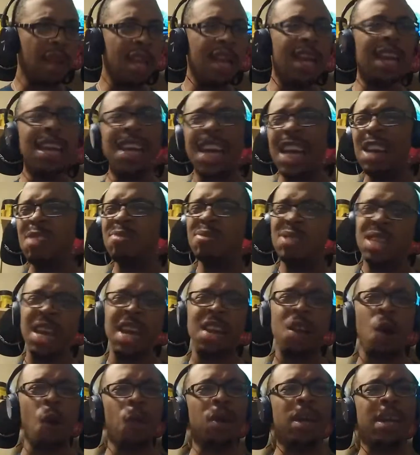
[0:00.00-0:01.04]
it keeps
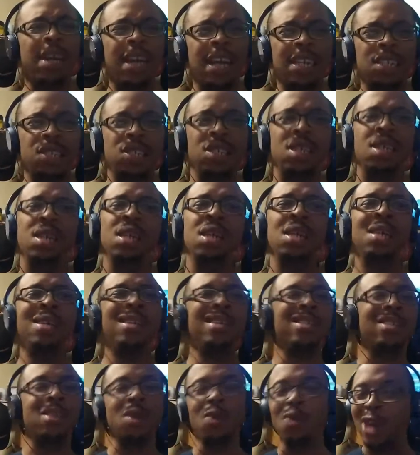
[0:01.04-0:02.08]
saying no connection.
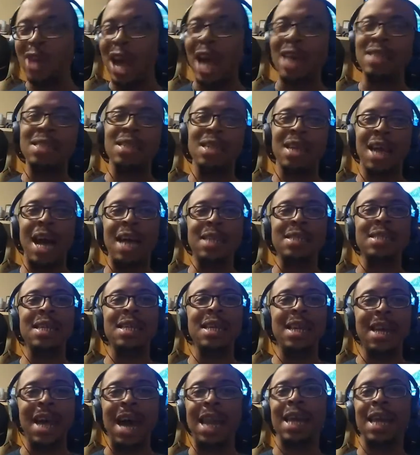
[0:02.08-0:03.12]
So you got constantly
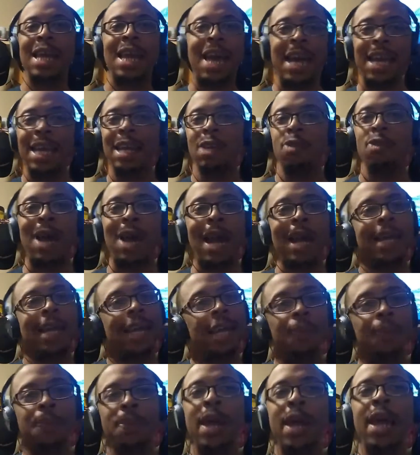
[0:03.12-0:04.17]
got like you gotta
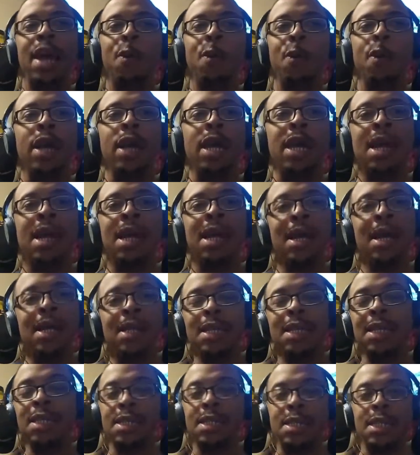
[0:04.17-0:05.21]
keep playing with
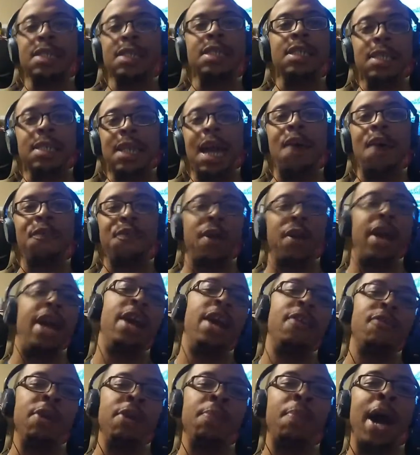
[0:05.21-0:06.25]
it. This, is not for
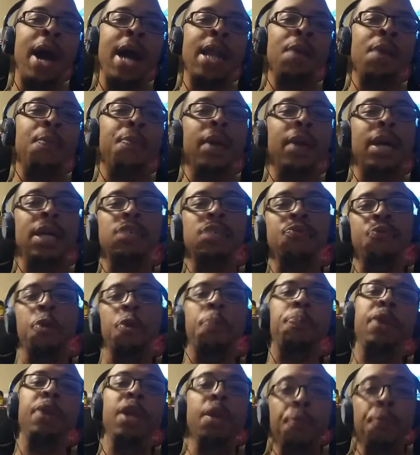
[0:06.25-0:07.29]
everybody, but it's for
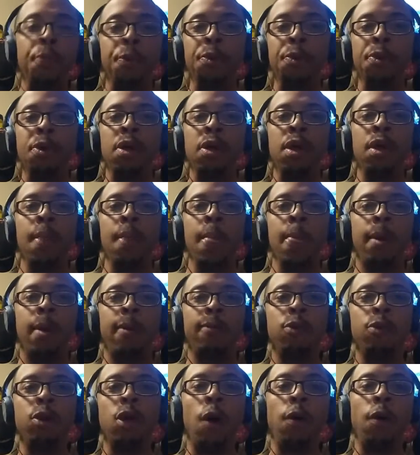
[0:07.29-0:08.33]
people,
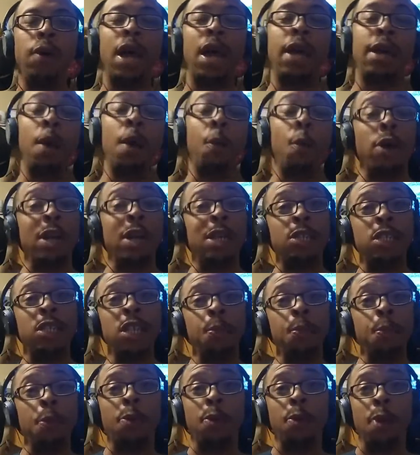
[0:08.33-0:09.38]
you know, that that want a
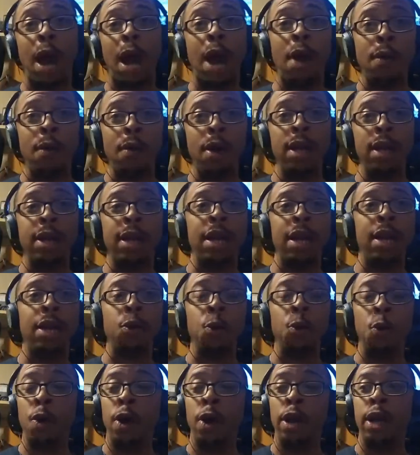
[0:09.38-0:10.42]
cheaper route other than
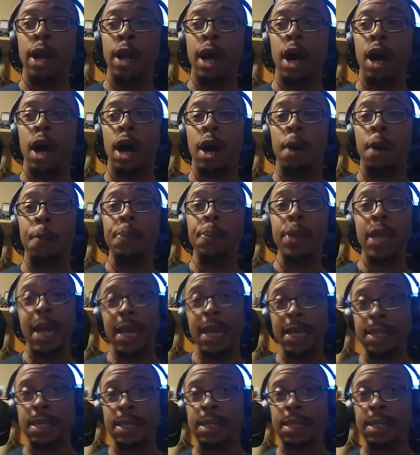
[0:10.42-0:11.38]
doing uh Plex